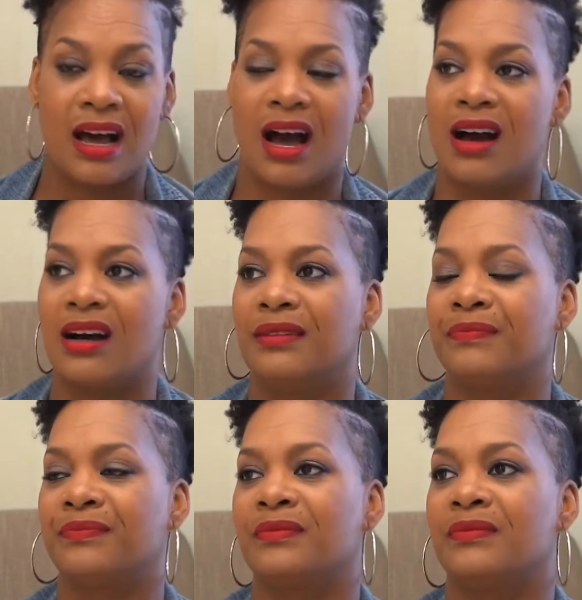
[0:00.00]

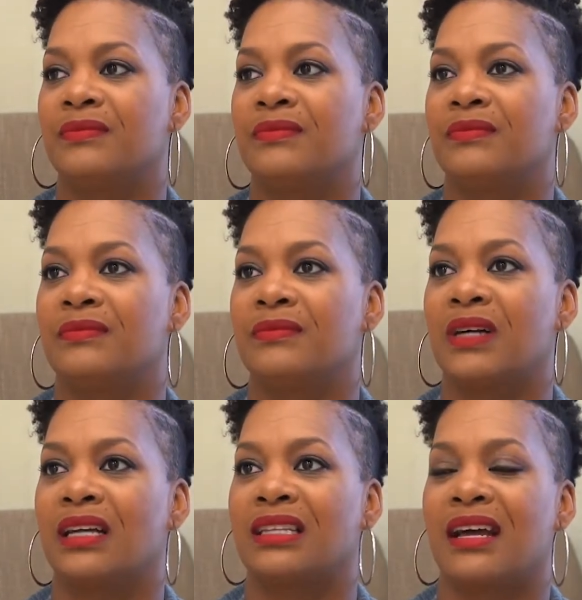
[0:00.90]

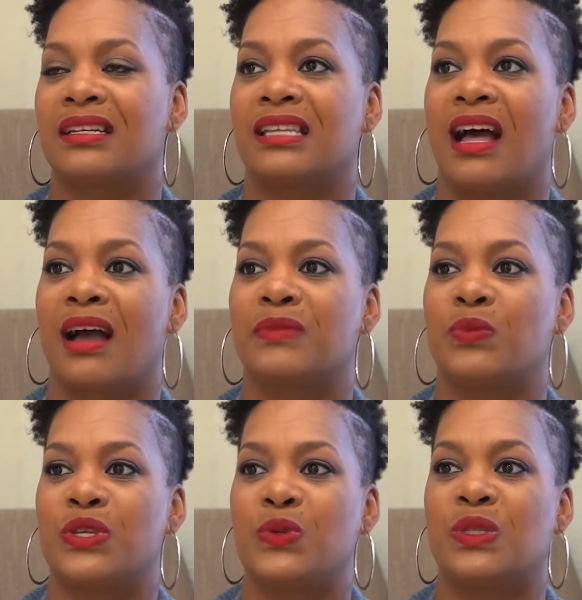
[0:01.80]
A lot of times
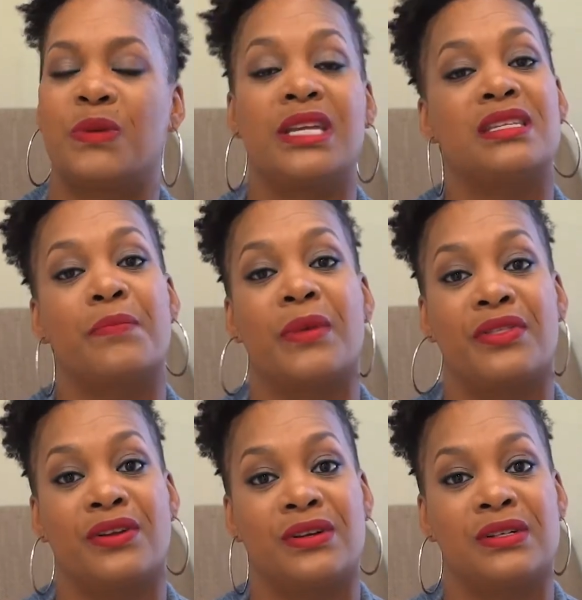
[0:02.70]
when you speak to
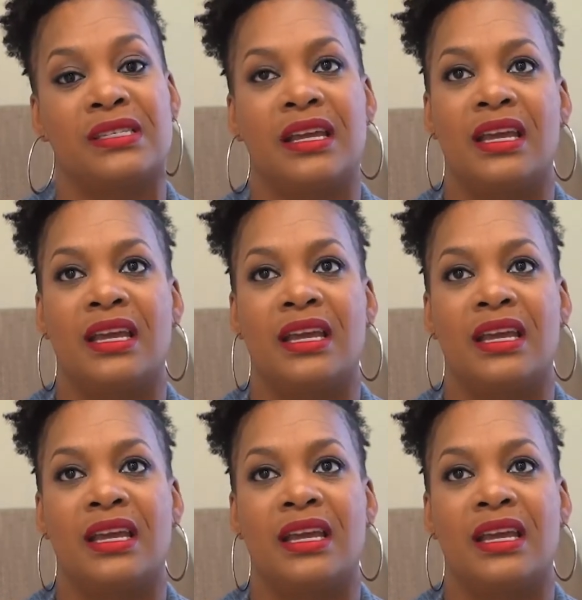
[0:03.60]
mothers,